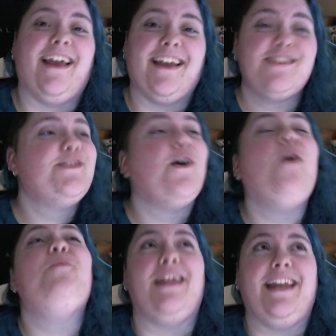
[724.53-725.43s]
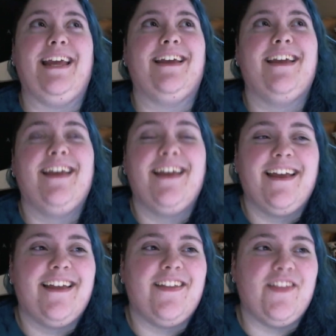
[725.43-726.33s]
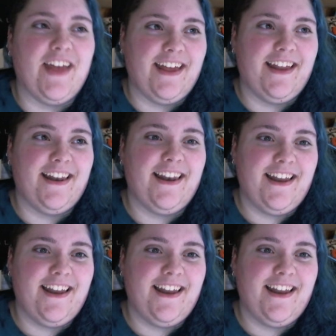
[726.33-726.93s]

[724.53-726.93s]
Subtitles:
so many, that